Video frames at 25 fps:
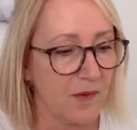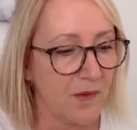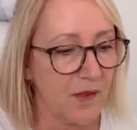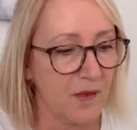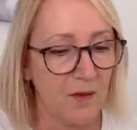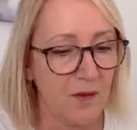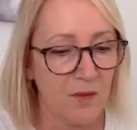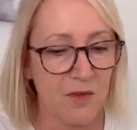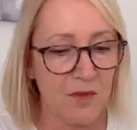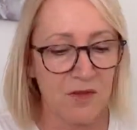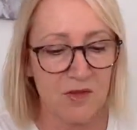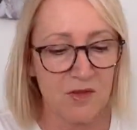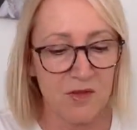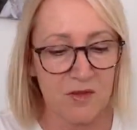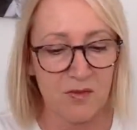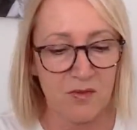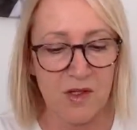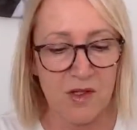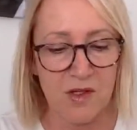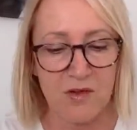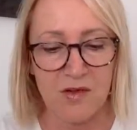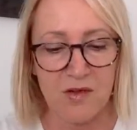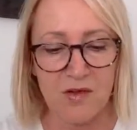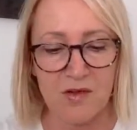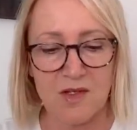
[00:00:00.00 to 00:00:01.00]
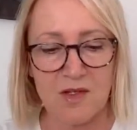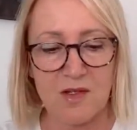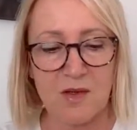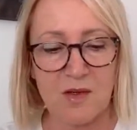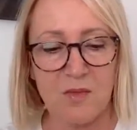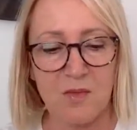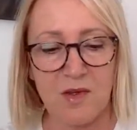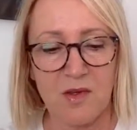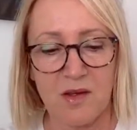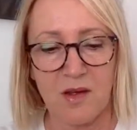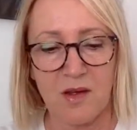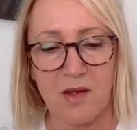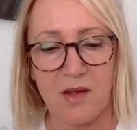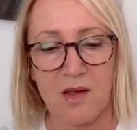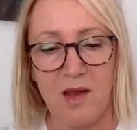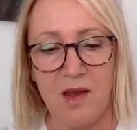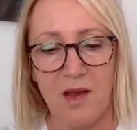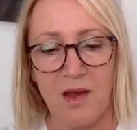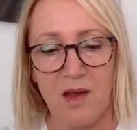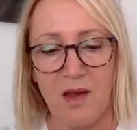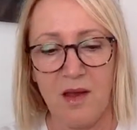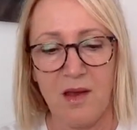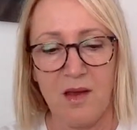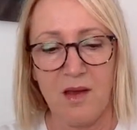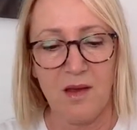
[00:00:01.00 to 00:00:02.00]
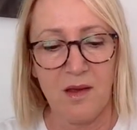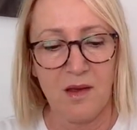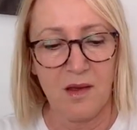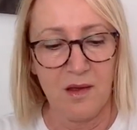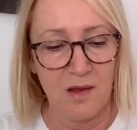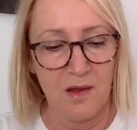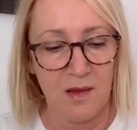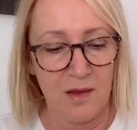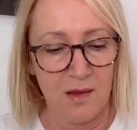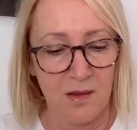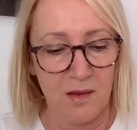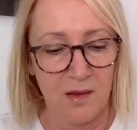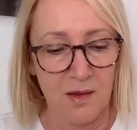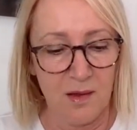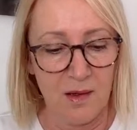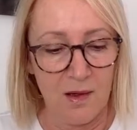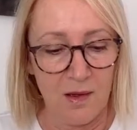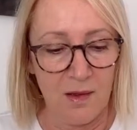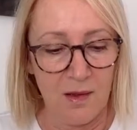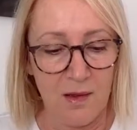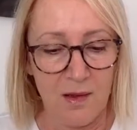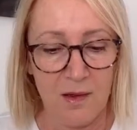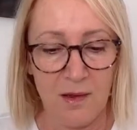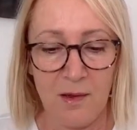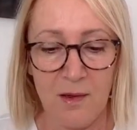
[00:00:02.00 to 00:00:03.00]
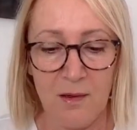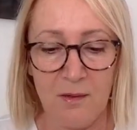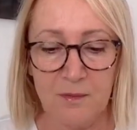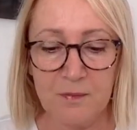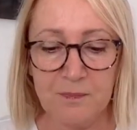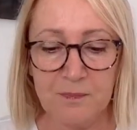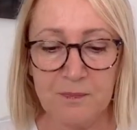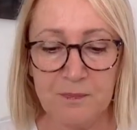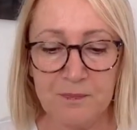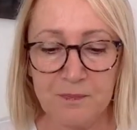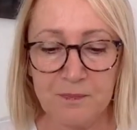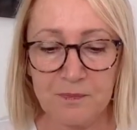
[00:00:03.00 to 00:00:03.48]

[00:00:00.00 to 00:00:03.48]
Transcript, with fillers: let me just read you something. Um,